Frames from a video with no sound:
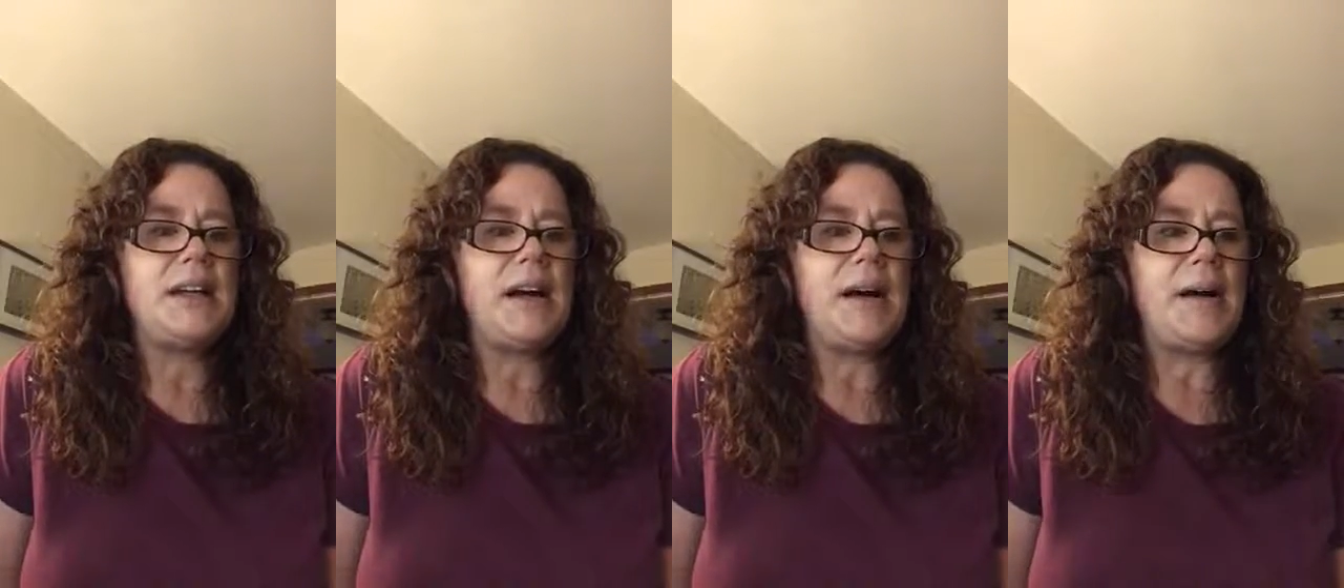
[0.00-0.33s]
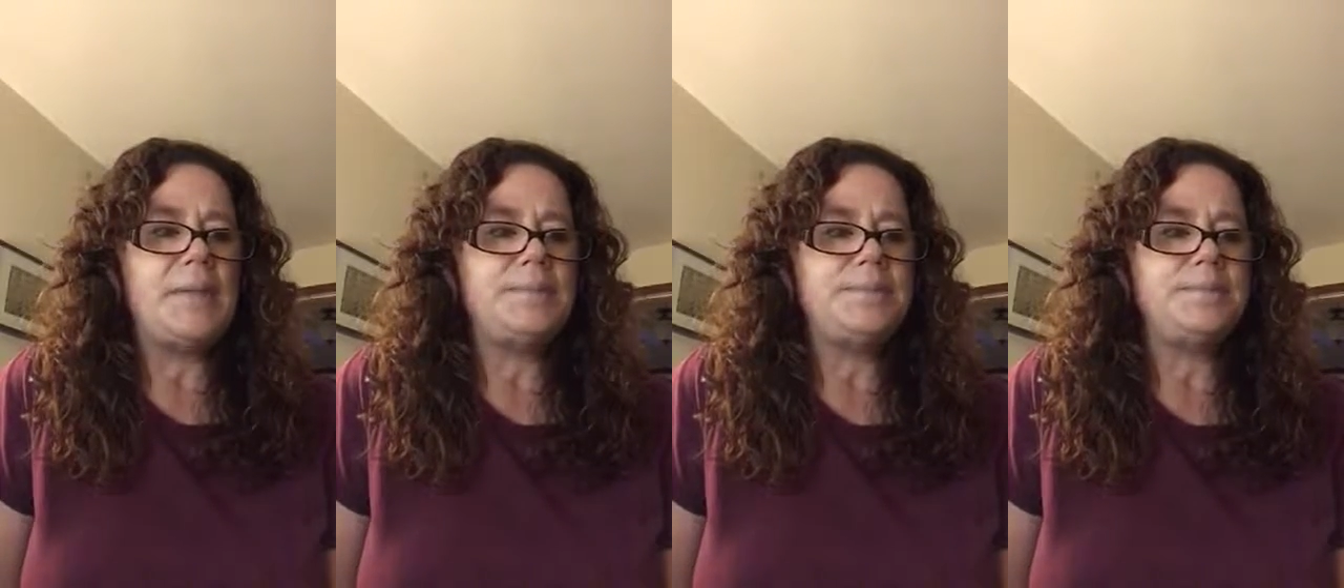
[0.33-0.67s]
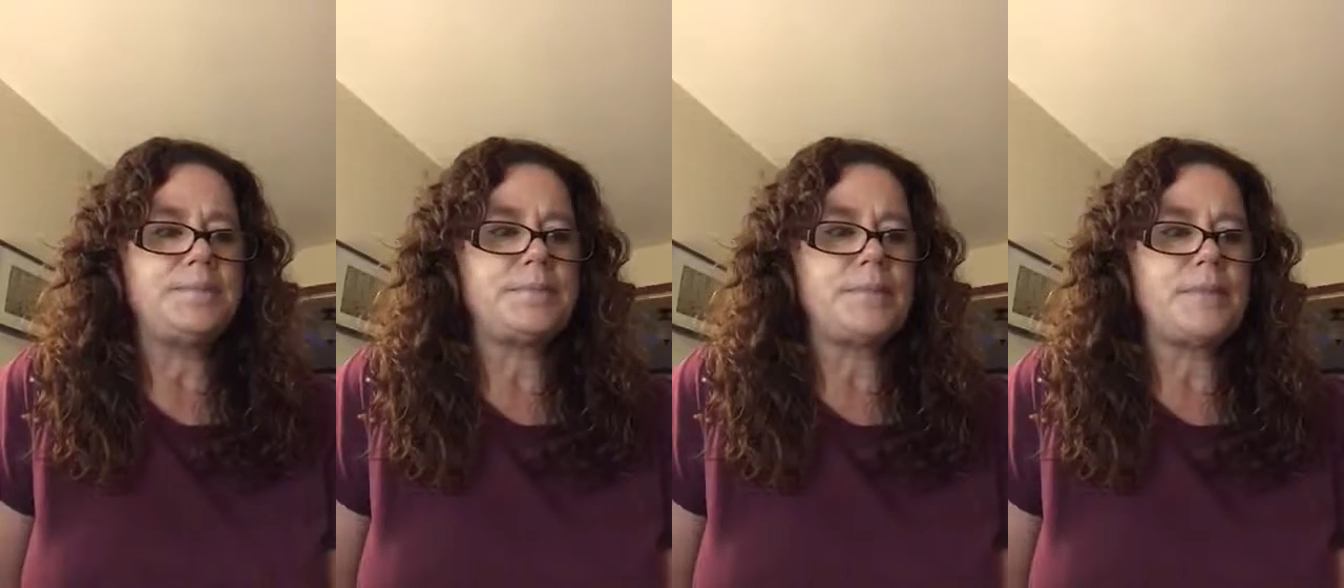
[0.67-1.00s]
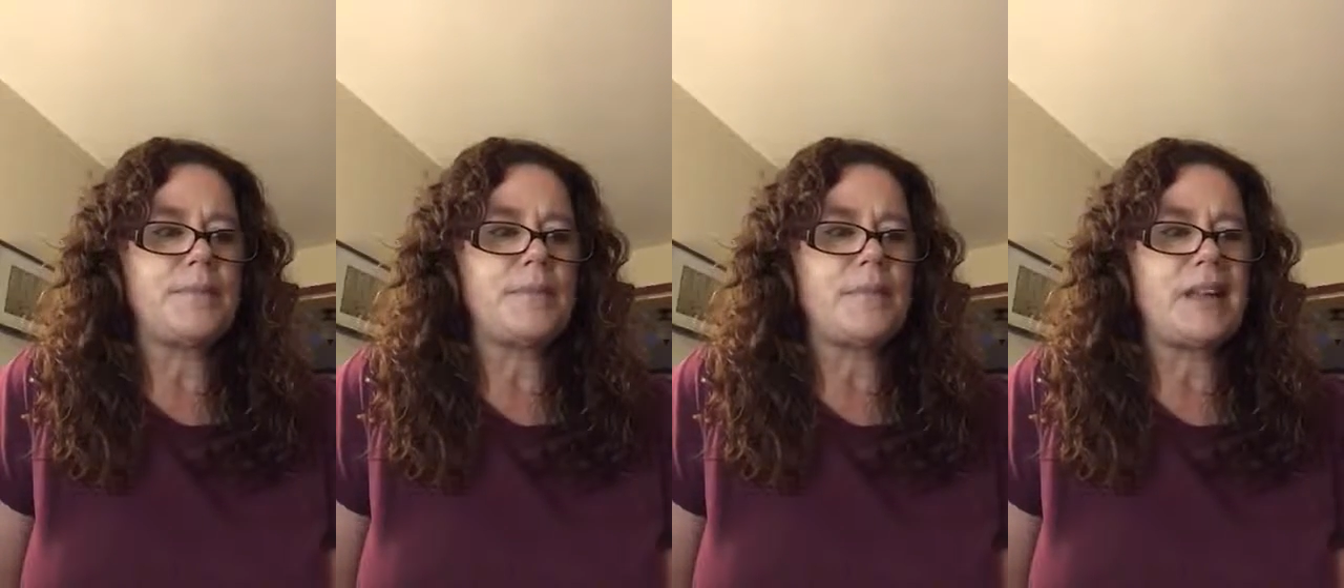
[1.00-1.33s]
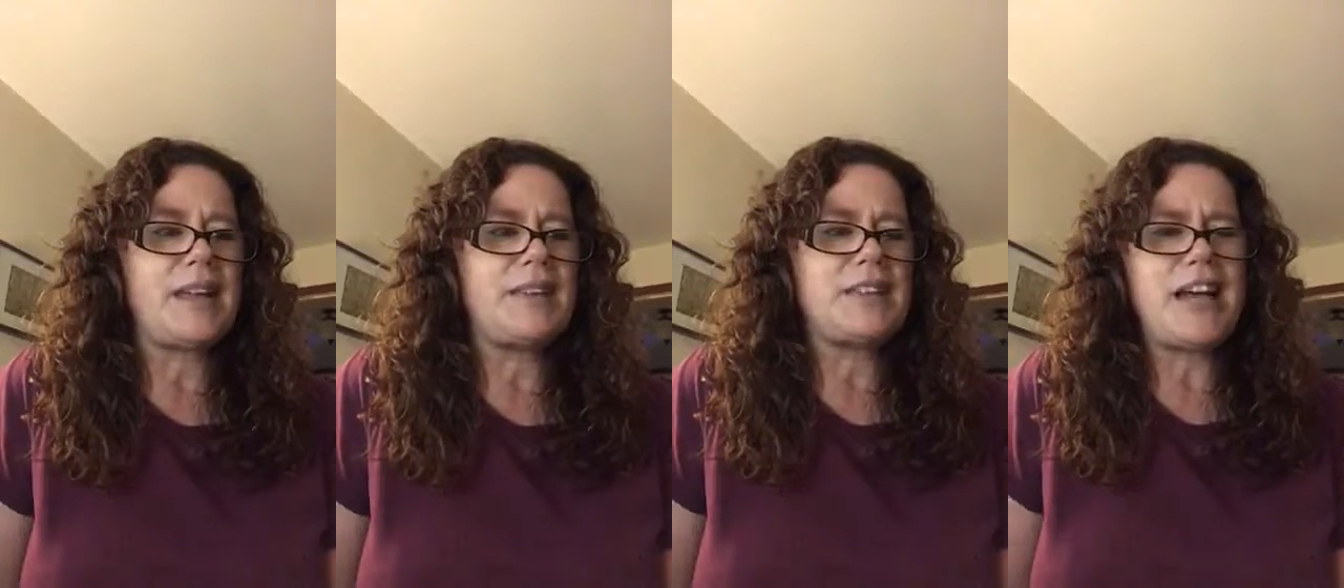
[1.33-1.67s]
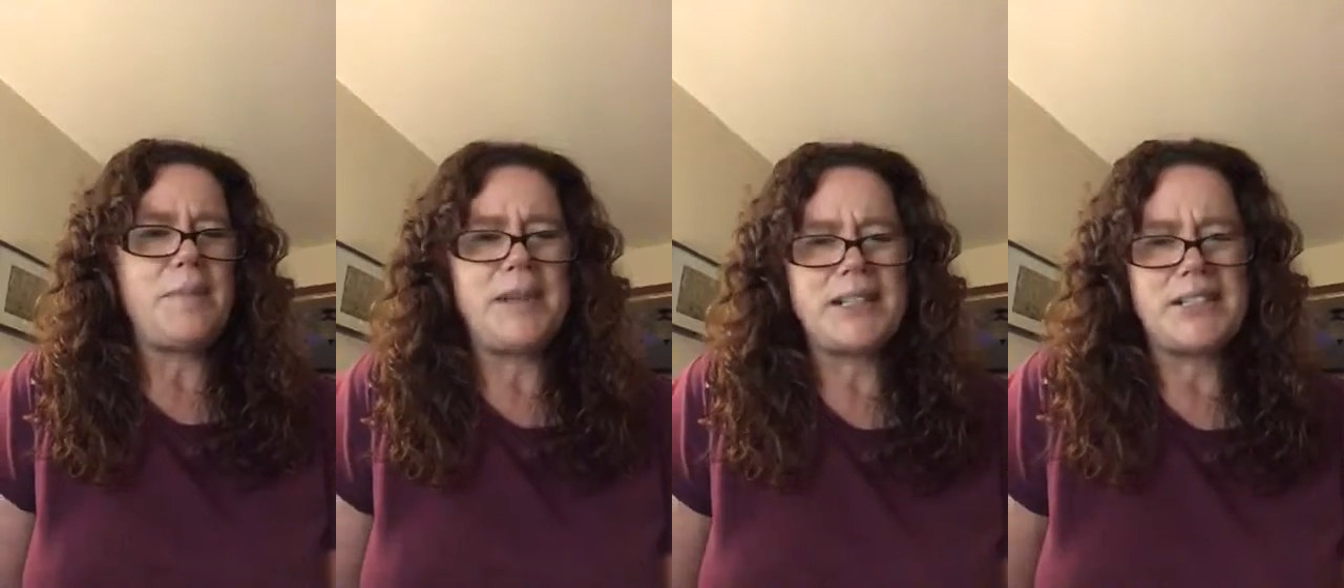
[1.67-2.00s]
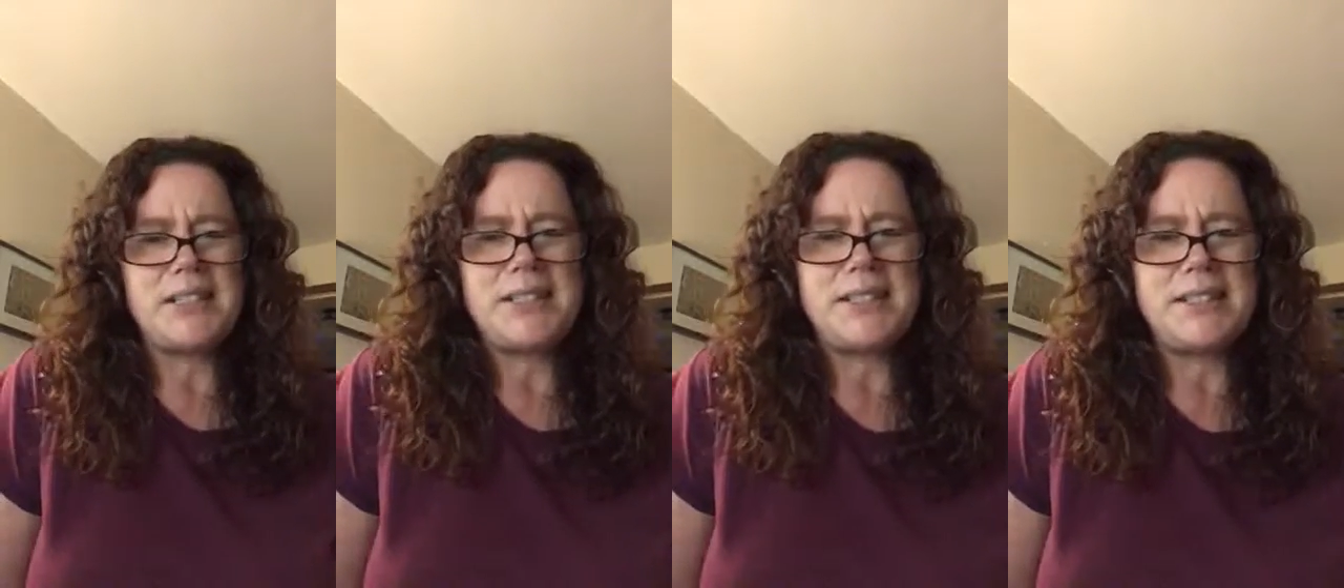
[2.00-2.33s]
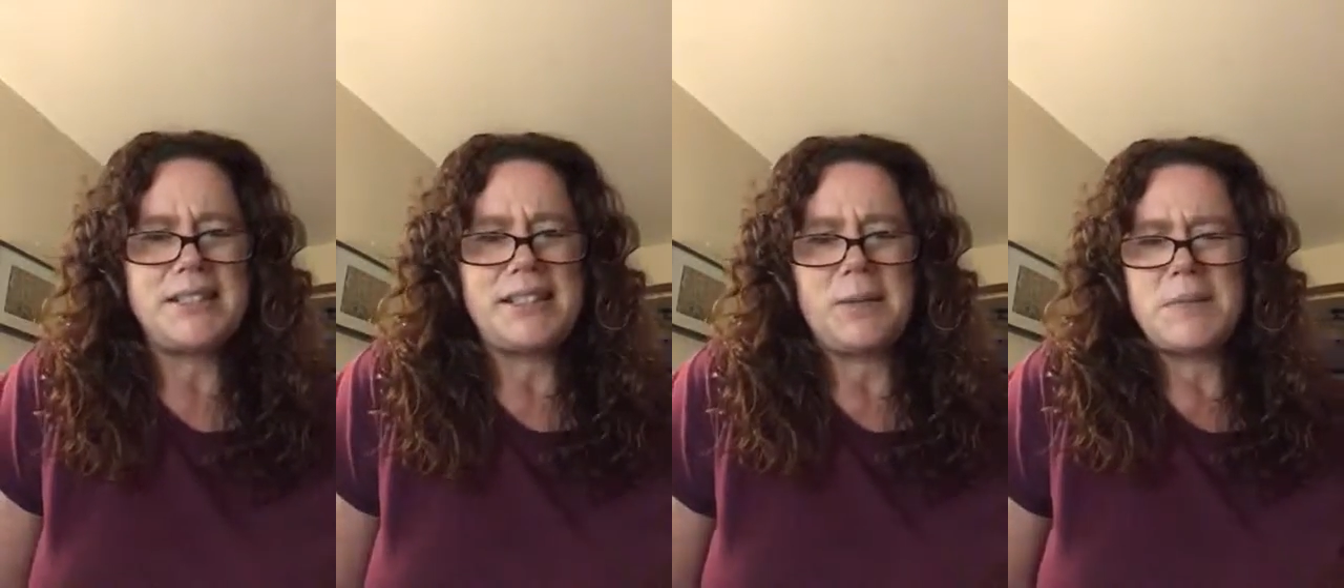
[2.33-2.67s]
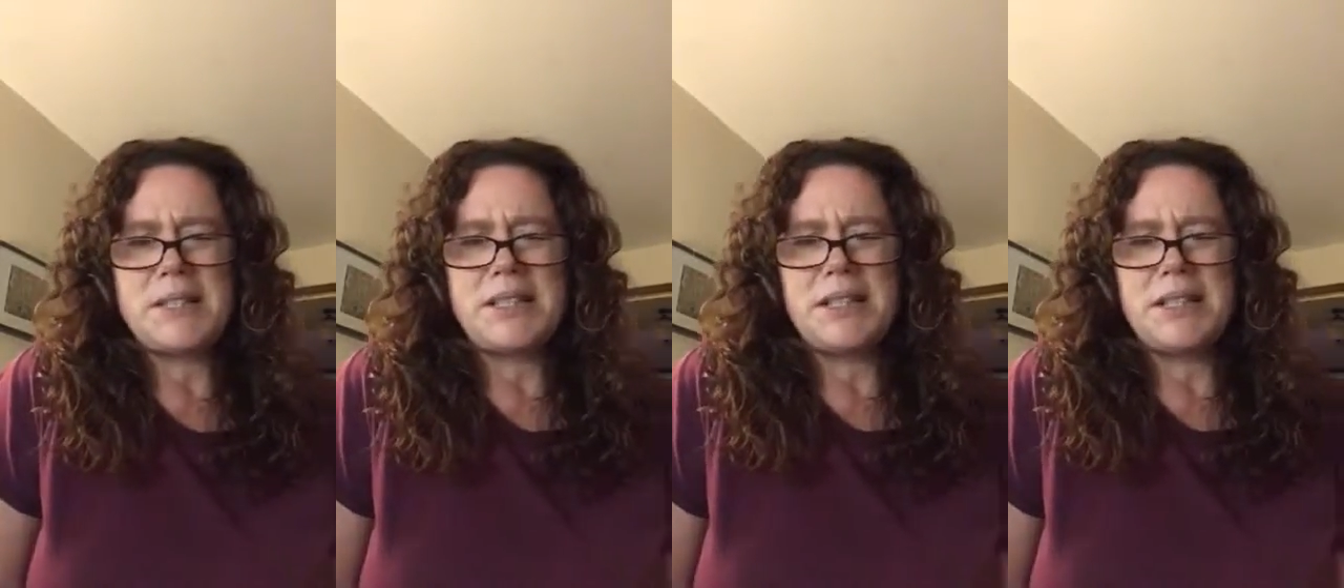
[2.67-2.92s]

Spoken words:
the topic just seems